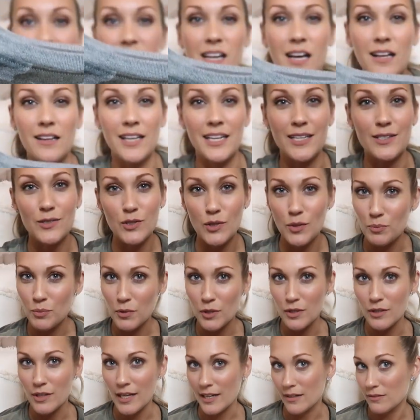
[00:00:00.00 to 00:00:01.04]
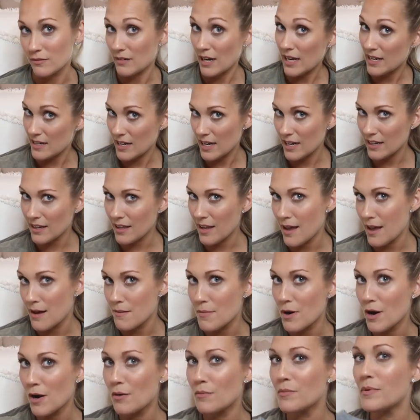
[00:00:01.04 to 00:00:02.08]
it's not like super like redneck
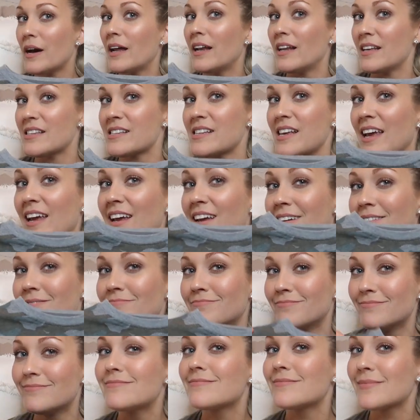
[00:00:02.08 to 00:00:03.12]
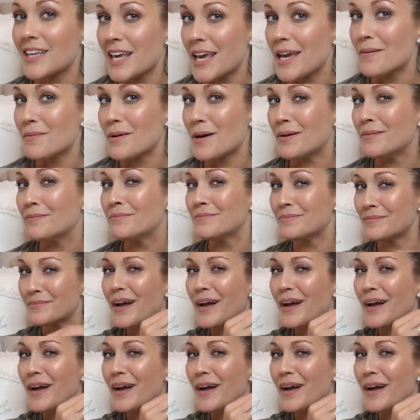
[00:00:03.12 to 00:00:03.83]
camo, but it's like camo.